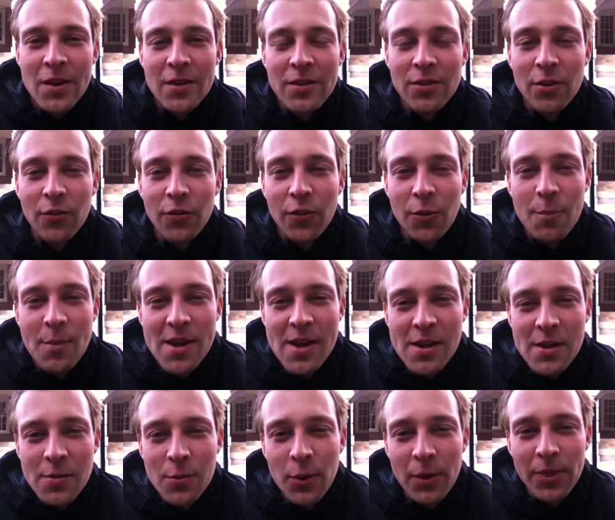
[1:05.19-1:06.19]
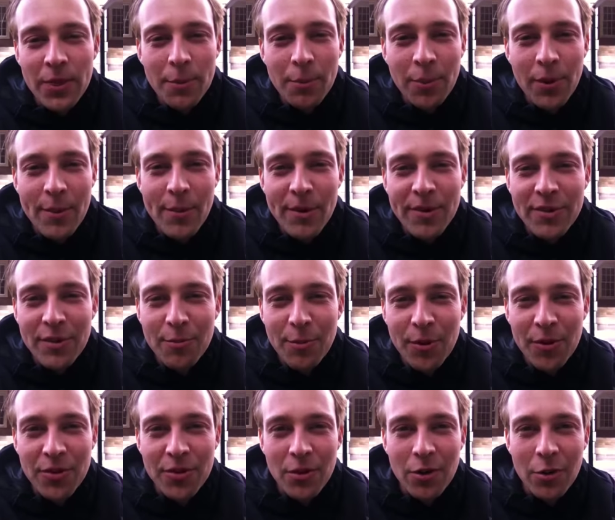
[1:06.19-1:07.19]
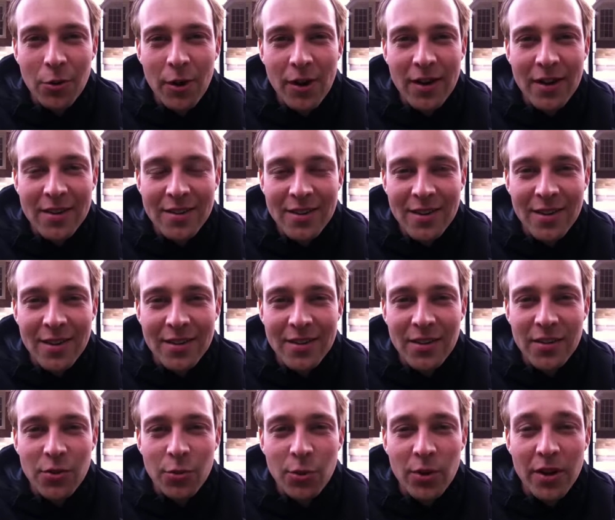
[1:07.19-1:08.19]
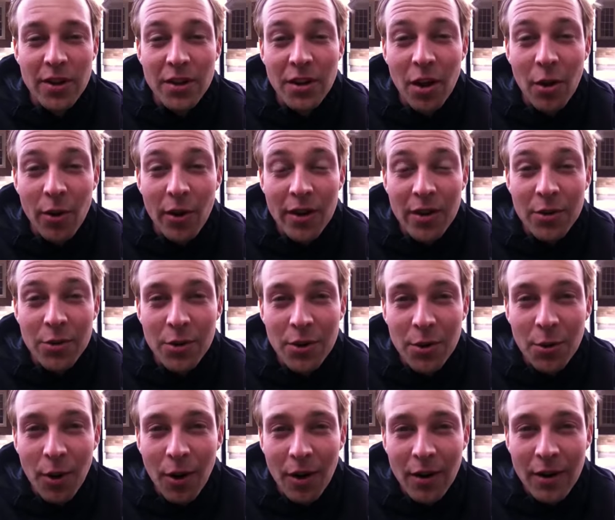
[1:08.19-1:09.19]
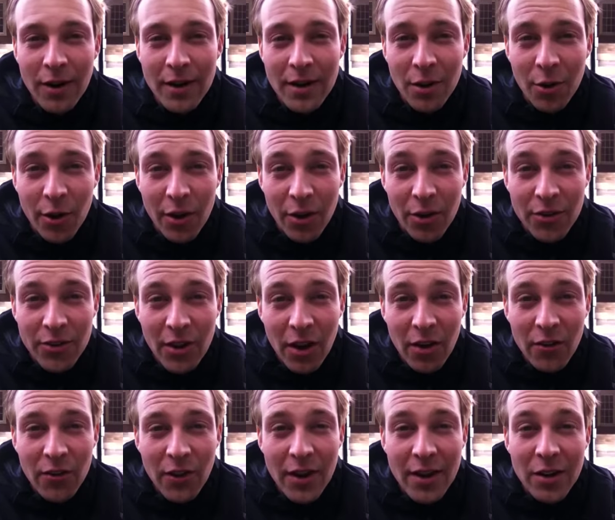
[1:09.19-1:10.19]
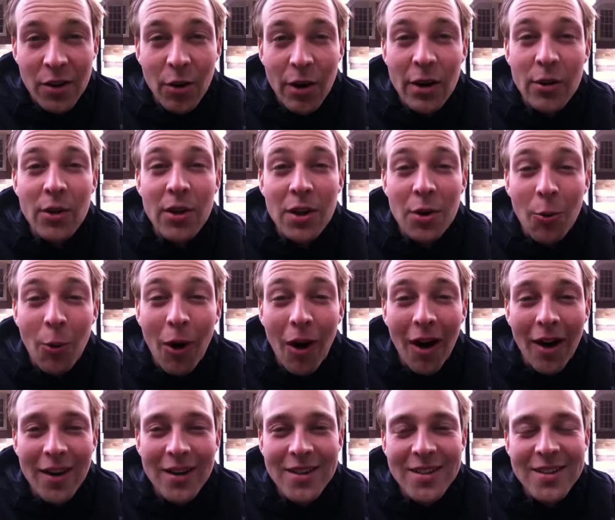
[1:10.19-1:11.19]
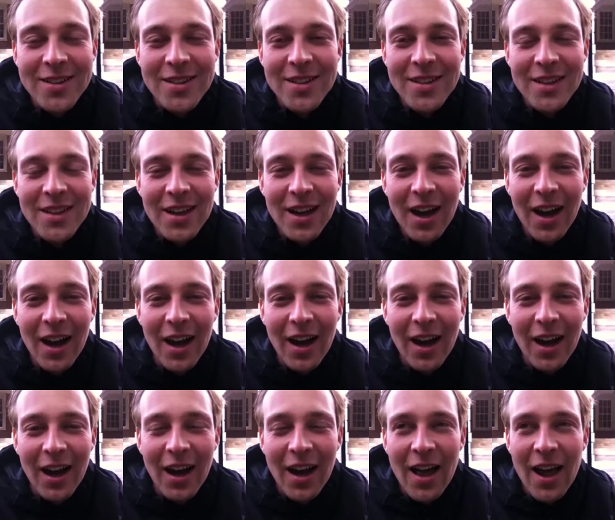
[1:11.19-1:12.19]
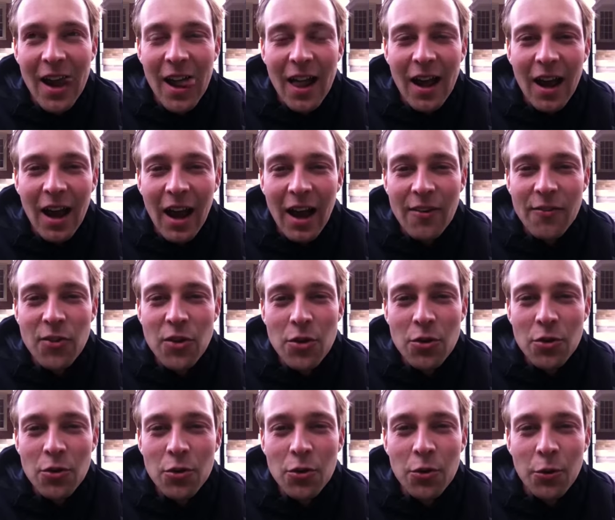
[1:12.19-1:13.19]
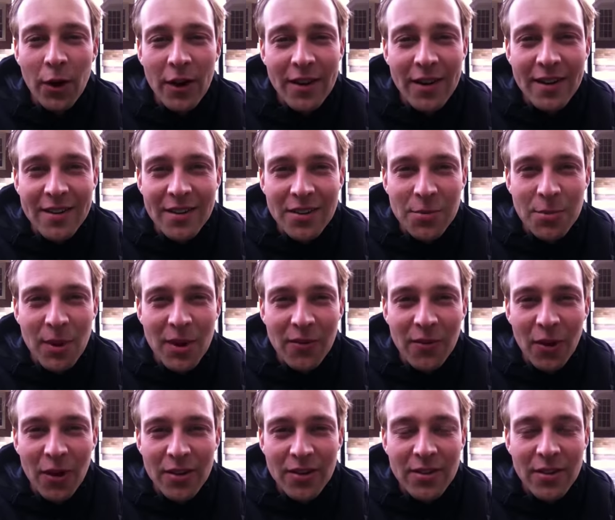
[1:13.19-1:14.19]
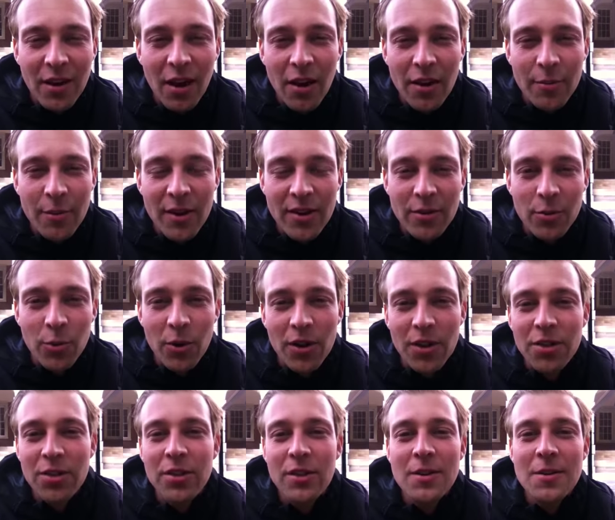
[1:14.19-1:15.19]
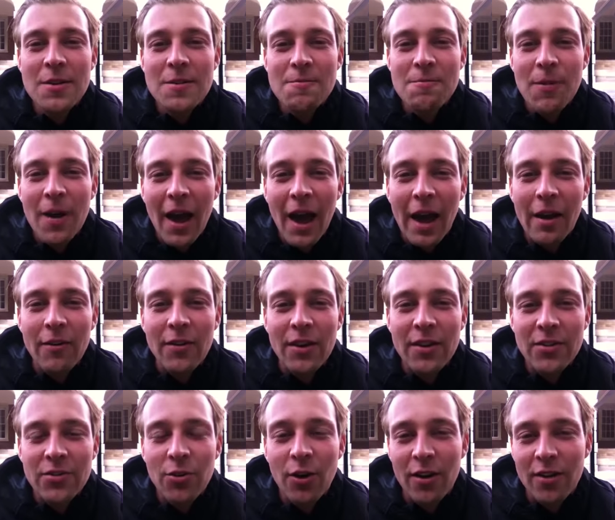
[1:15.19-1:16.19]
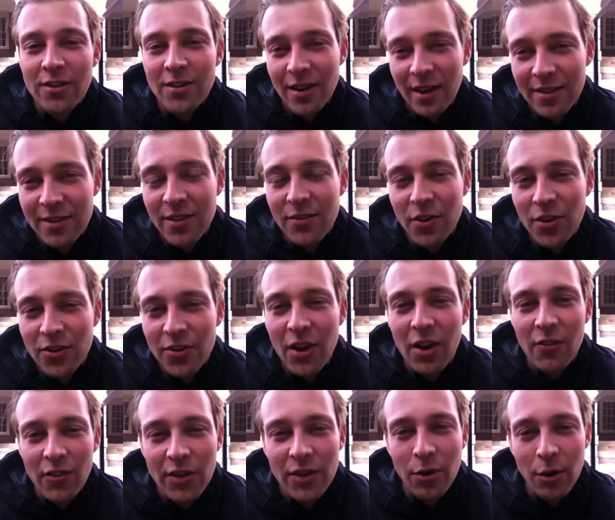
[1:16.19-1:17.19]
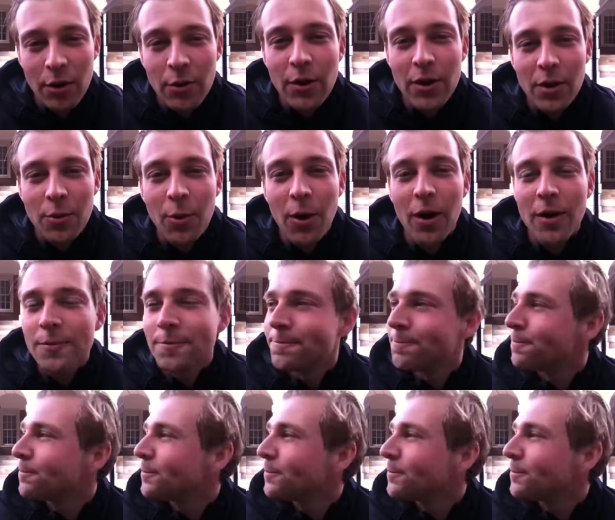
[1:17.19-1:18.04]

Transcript: So for me, what the premise of personal greatness is really knowing who you are and knowing yourself and knowing what you want. I view greatness as being very synonymous with having a strong sense of yourself and knowing what you want.